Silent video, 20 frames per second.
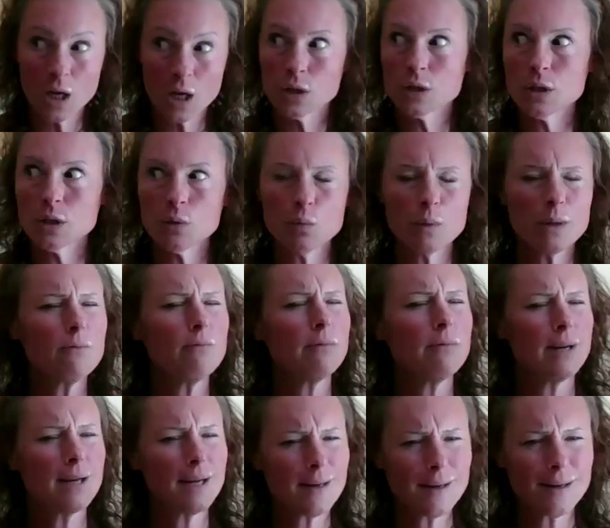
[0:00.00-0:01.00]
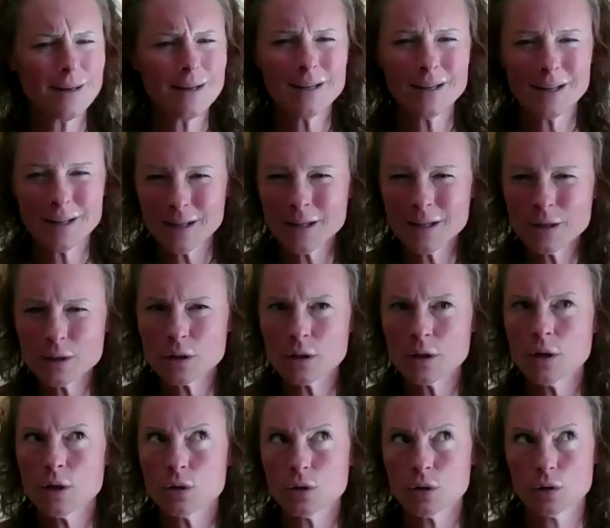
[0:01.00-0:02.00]
So we really need
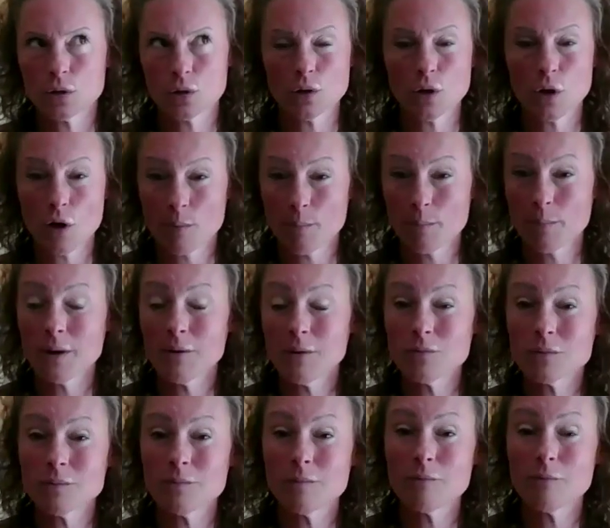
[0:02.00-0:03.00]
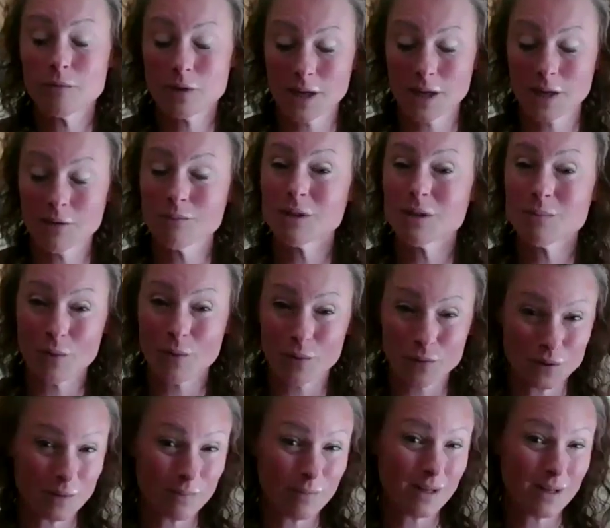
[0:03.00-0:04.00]
to start taking
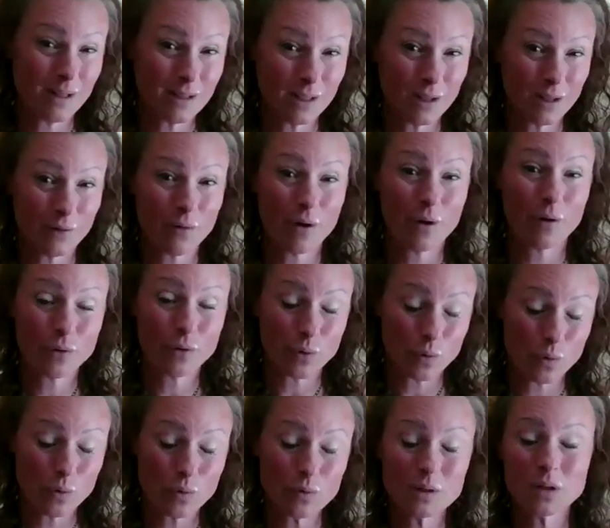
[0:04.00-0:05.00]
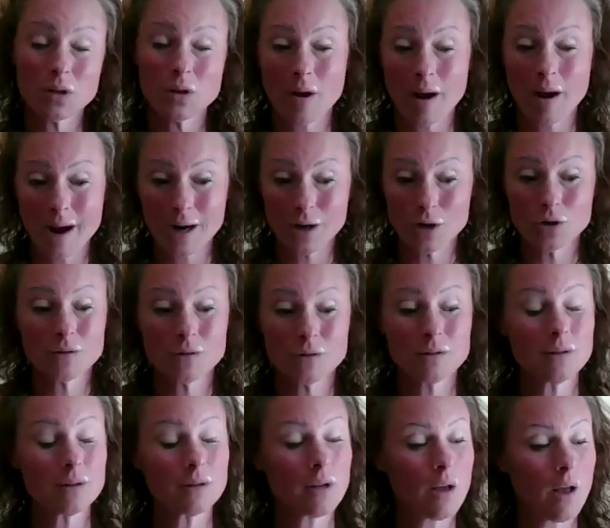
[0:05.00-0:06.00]
responsibility of our thoughts and our
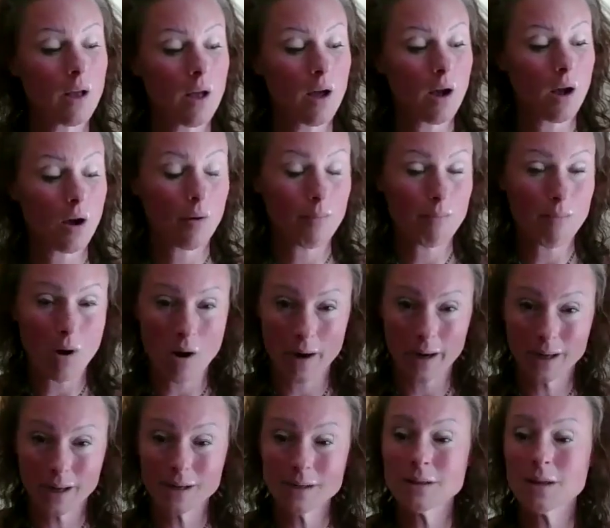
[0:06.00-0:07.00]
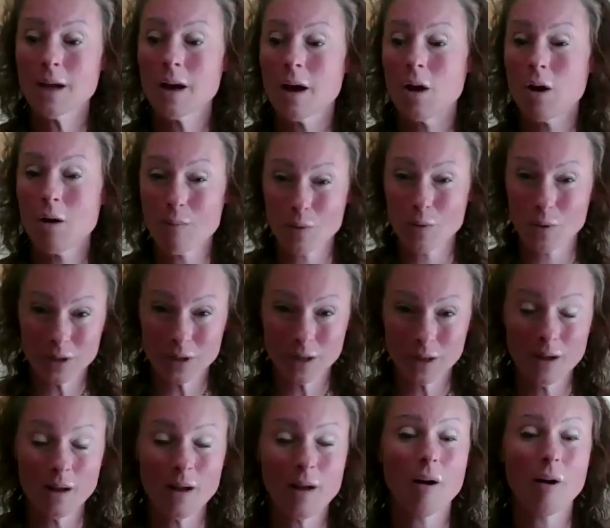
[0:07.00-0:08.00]
actions, our mind, our
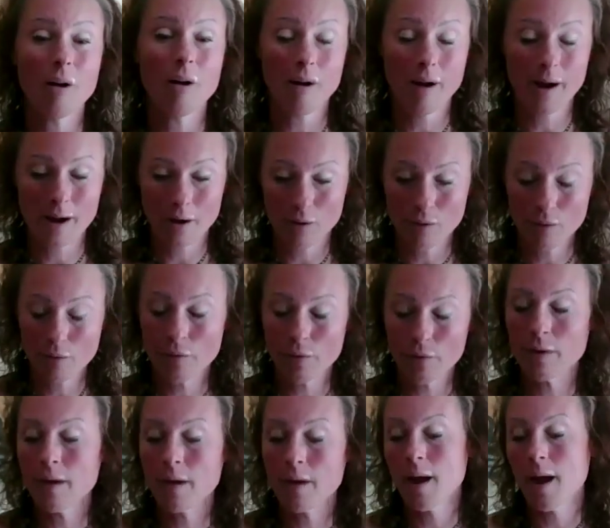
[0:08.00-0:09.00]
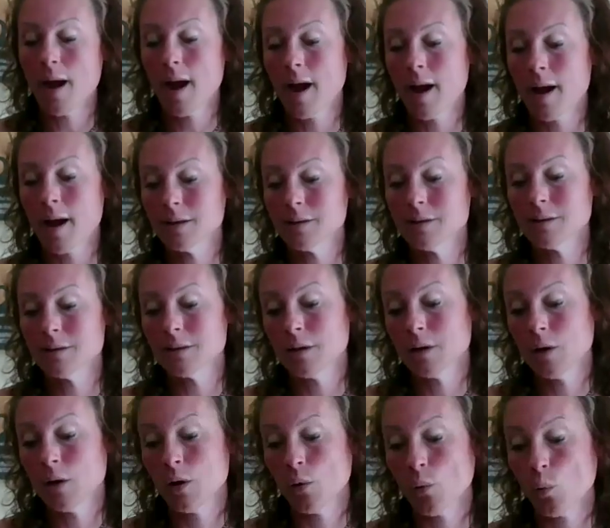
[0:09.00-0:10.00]
body, our health, and
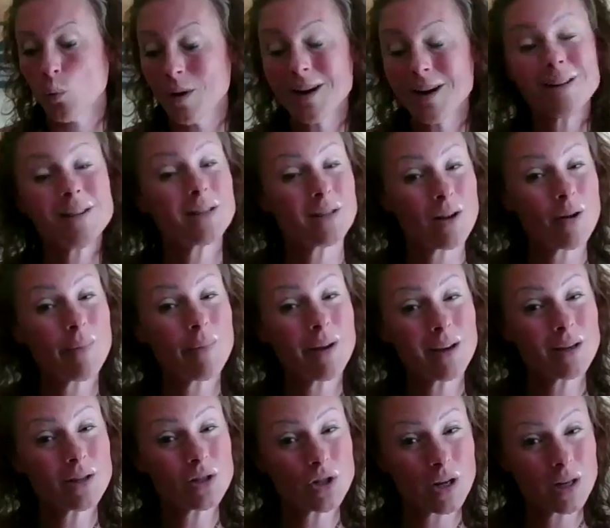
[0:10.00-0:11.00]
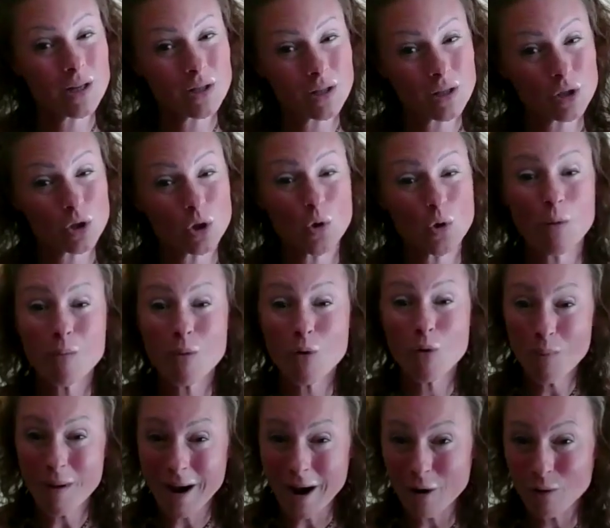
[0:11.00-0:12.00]
we can start making changes. You're more
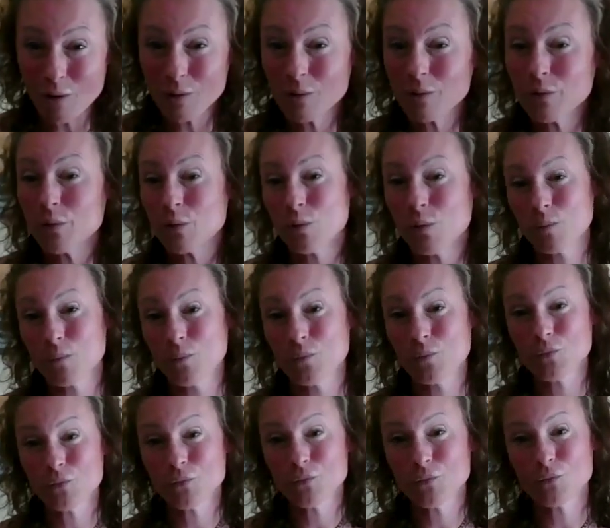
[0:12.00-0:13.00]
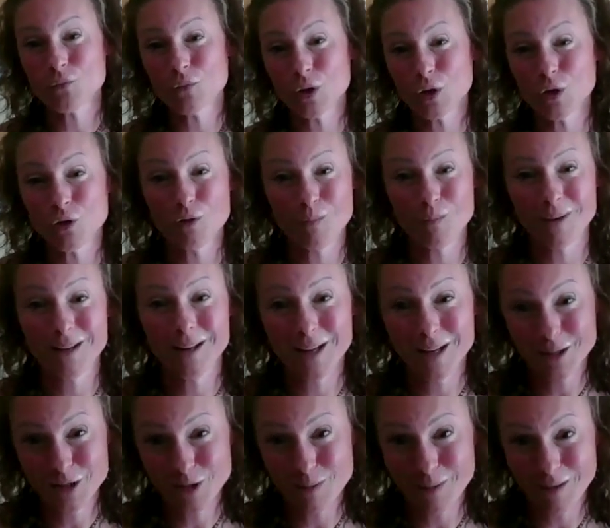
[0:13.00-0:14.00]
powerful than you've been
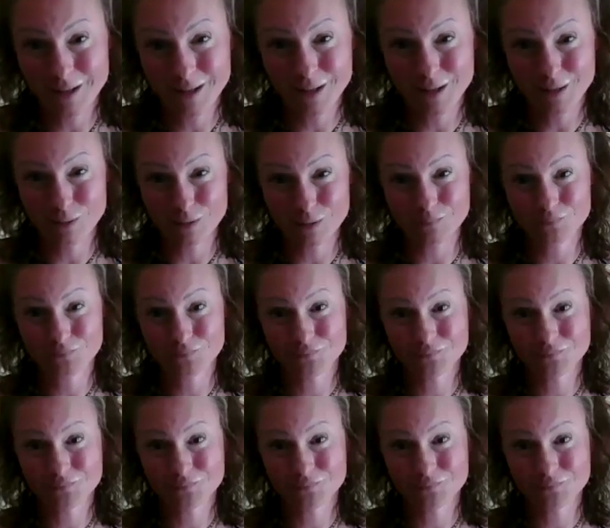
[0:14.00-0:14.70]
led to believe.